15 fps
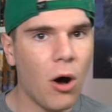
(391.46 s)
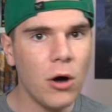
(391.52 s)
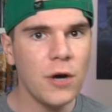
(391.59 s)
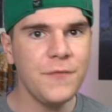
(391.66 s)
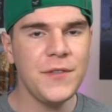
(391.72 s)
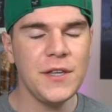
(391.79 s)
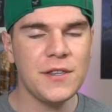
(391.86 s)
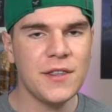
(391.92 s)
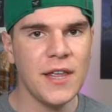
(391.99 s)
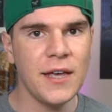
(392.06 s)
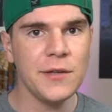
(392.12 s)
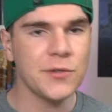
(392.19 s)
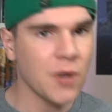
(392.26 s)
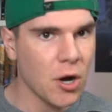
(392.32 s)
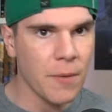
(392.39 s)
All of these
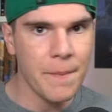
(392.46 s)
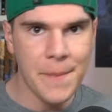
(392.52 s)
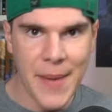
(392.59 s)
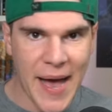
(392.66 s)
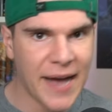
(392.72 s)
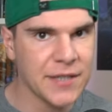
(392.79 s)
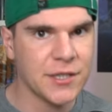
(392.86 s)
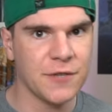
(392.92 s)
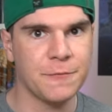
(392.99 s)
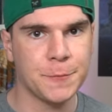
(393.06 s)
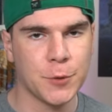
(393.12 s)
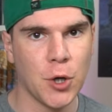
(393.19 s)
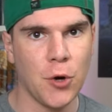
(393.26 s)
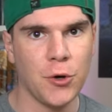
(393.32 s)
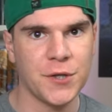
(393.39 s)
things are massive
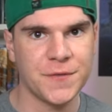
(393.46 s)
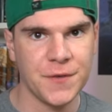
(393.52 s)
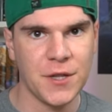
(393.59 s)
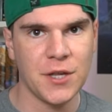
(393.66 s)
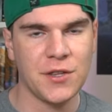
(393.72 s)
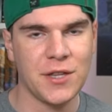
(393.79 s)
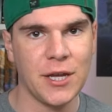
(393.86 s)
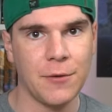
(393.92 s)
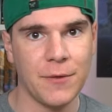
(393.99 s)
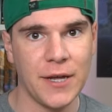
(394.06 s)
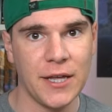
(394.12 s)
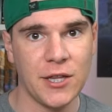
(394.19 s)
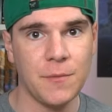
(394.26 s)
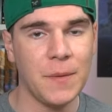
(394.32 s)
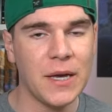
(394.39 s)
pros for this
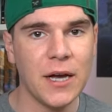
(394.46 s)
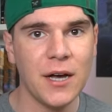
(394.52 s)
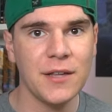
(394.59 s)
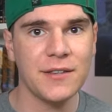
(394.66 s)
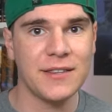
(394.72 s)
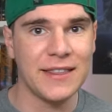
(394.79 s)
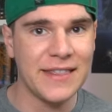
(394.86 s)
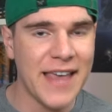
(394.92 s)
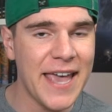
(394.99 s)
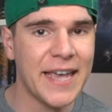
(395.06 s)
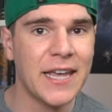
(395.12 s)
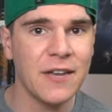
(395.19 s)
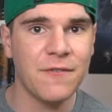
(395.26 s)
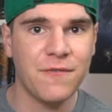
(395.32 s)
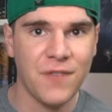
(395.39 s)
series because they
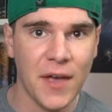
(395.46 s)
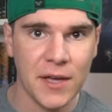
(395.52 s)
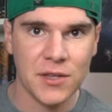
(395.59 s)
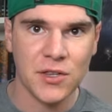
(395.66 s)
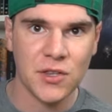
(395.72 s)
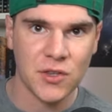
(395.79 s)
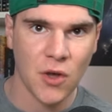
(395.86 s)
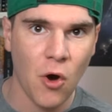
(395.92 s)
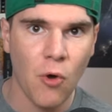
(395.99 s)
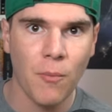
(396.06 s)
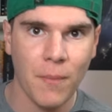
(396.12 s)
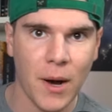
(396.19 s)
can fix so